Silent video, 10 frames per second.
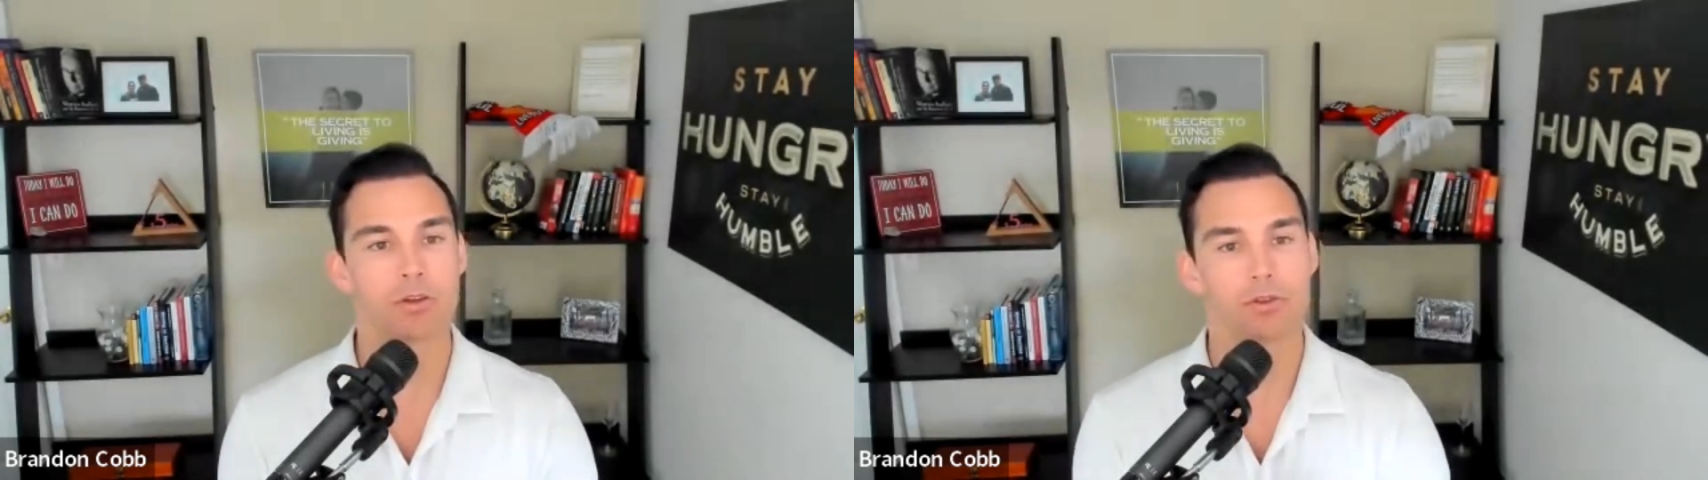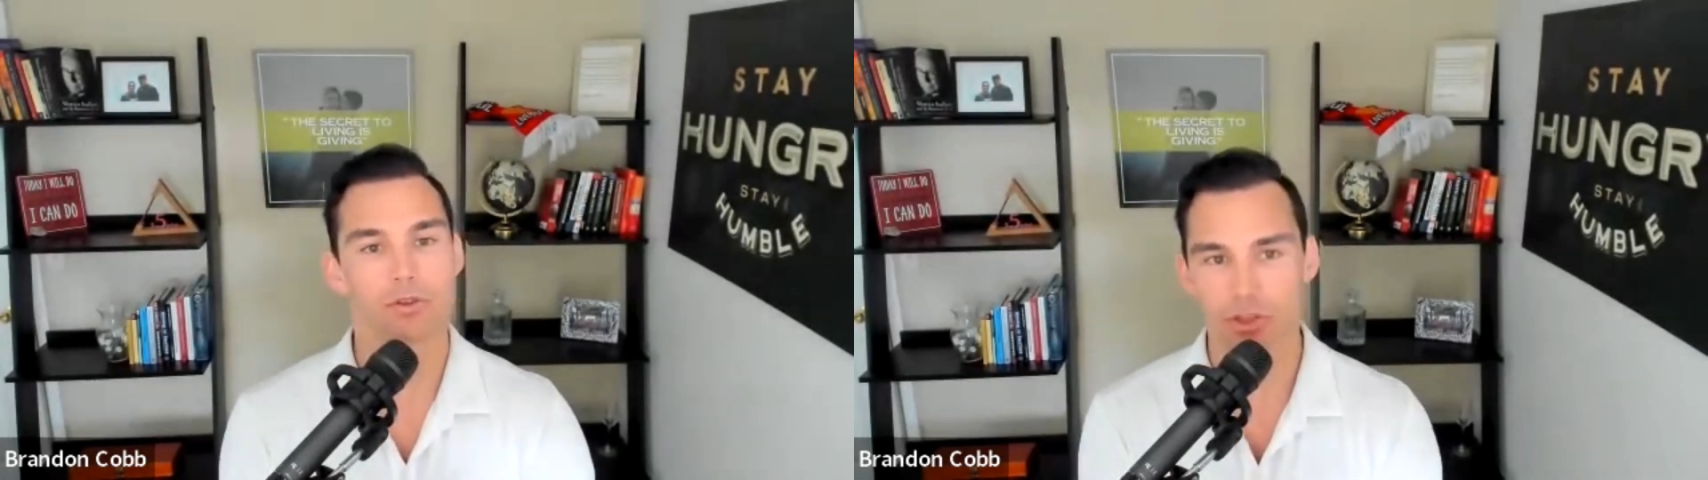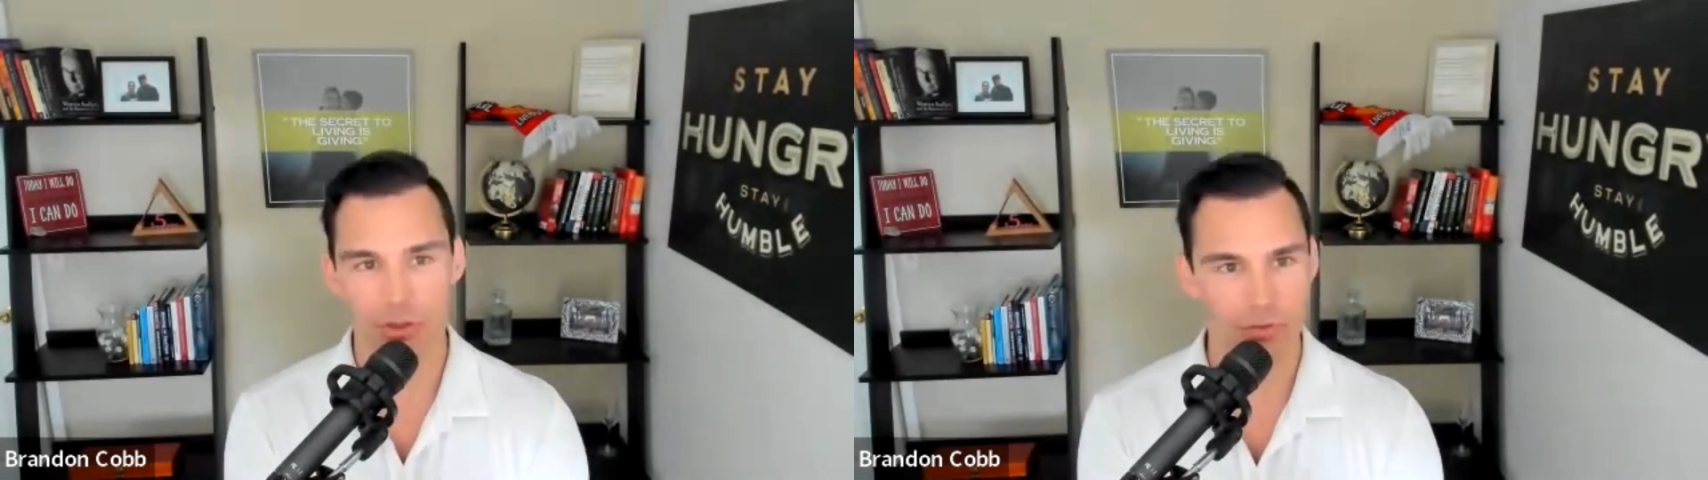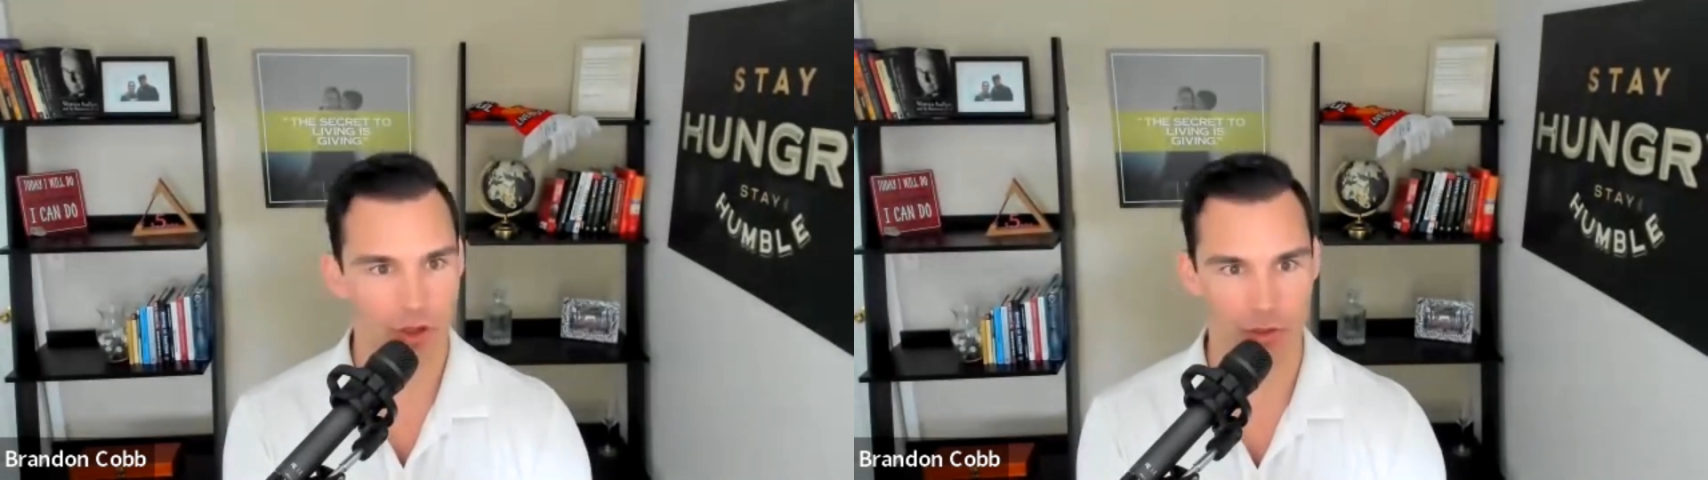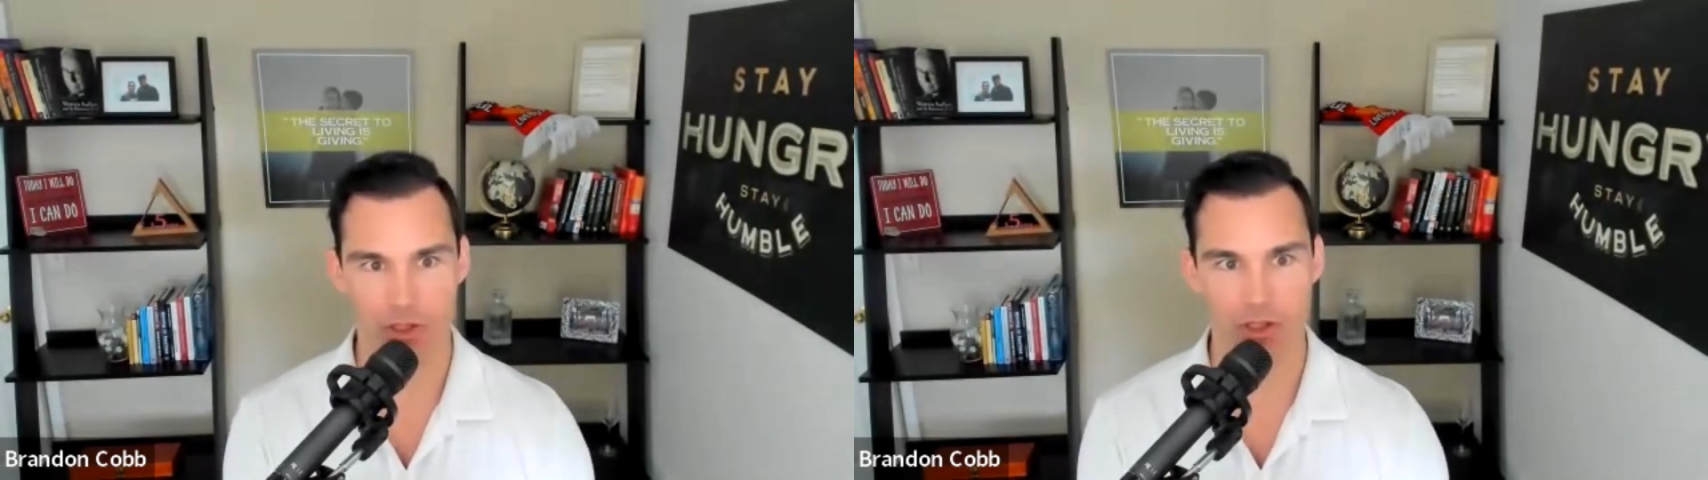do the
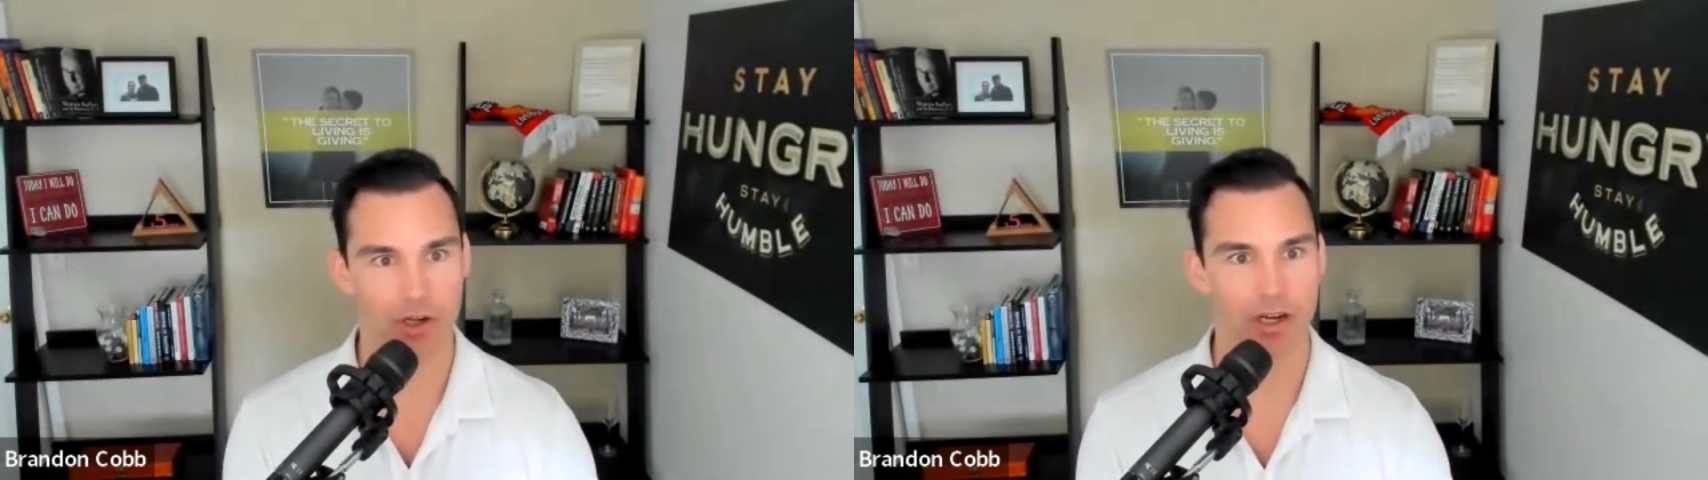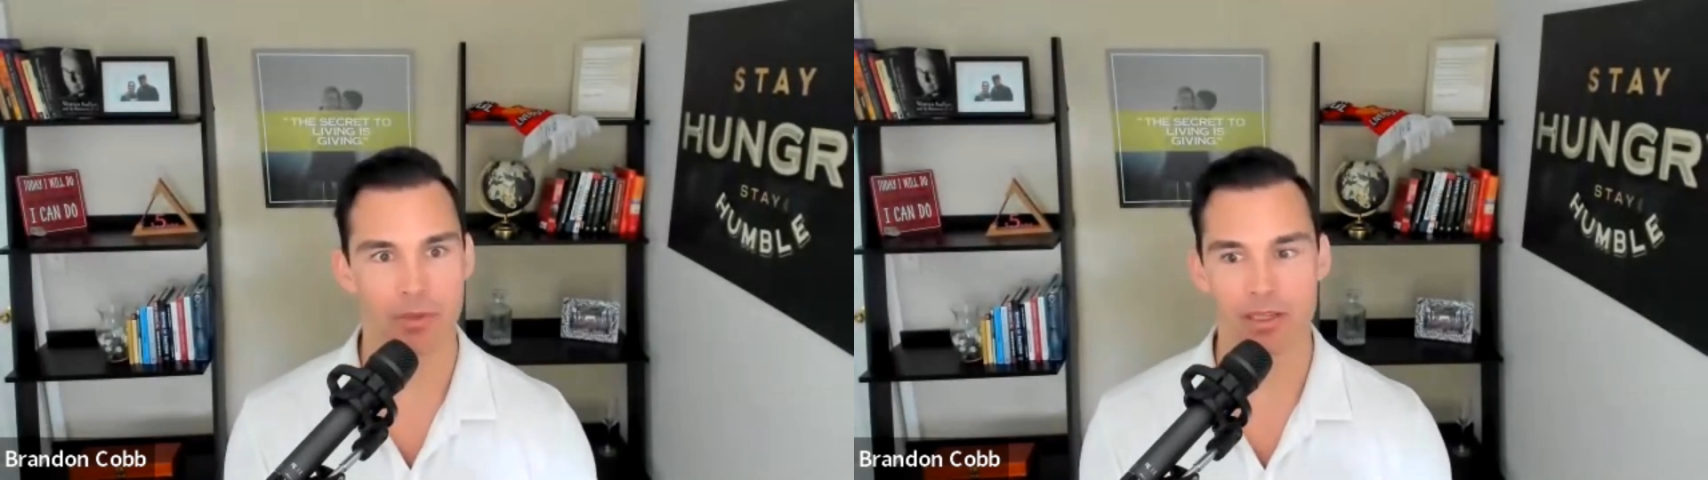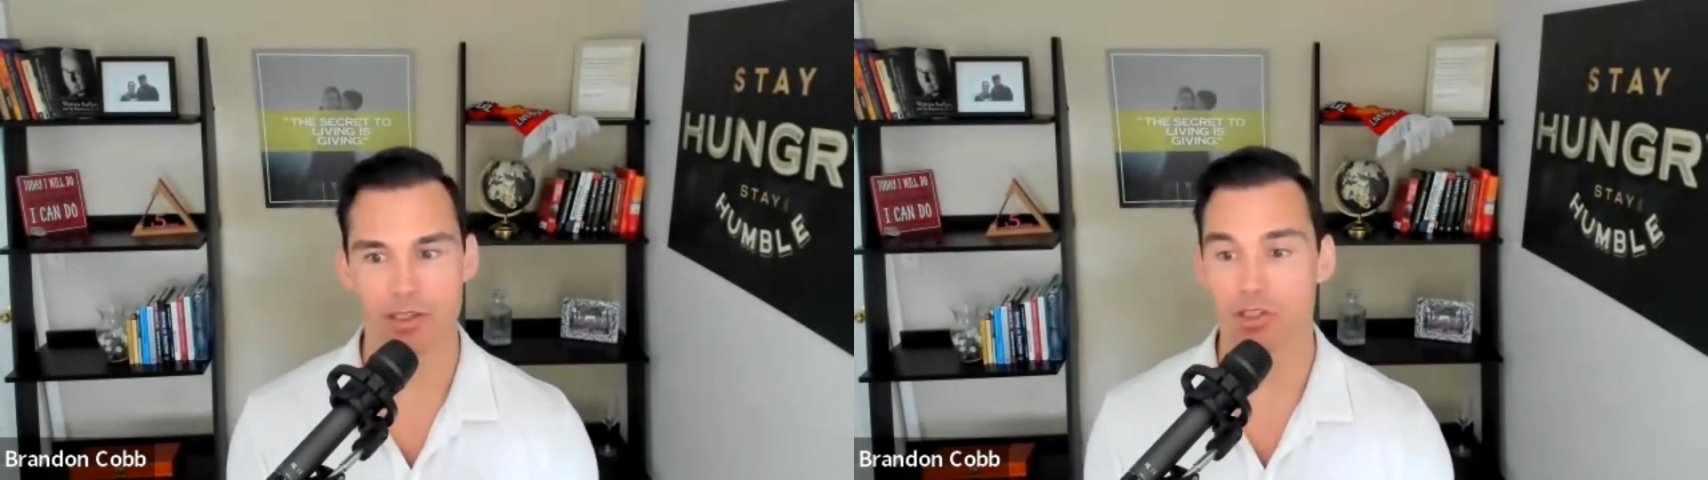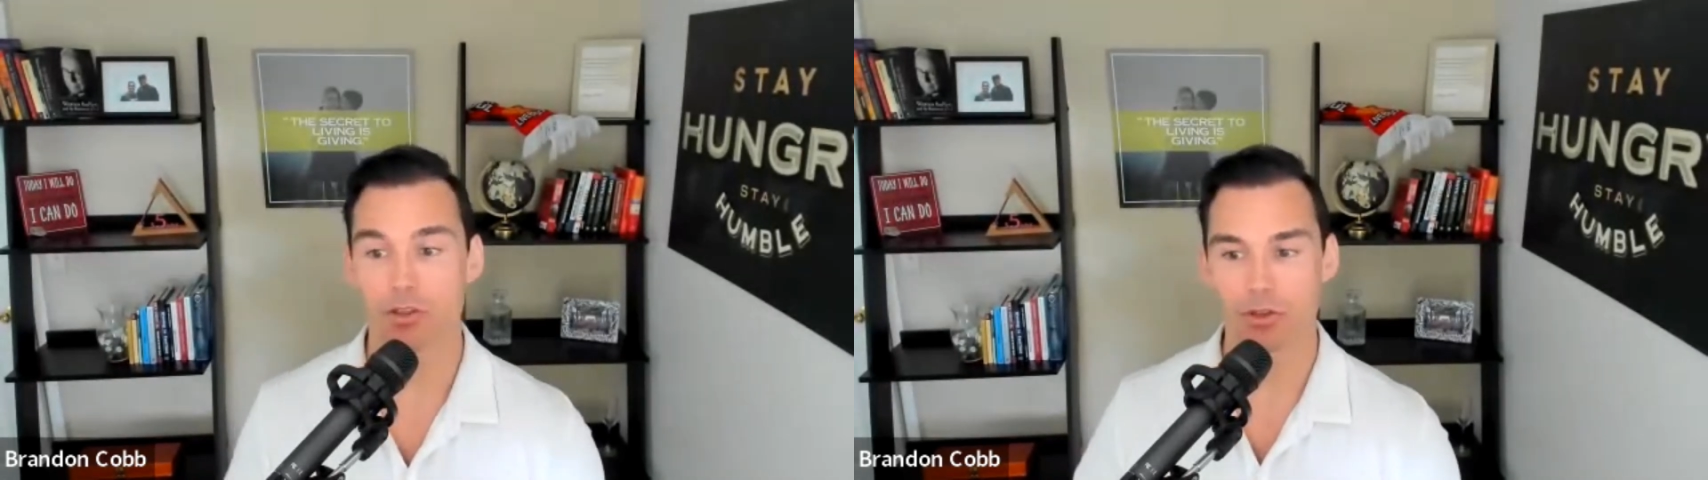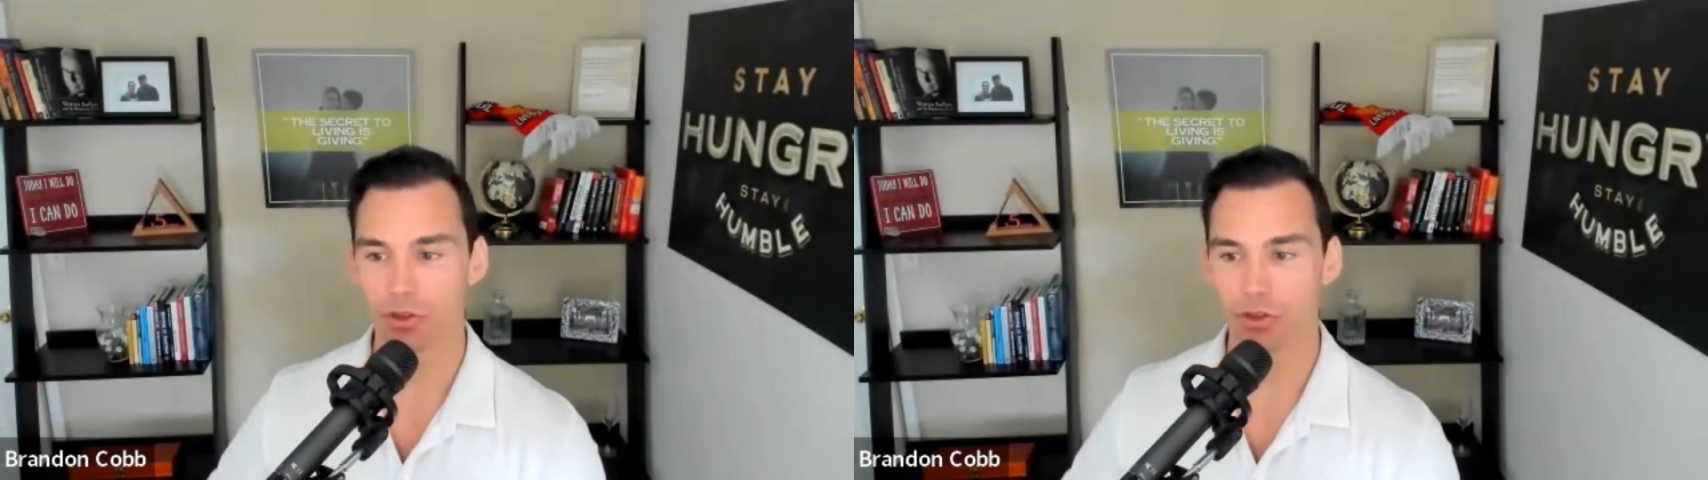subscription agreements,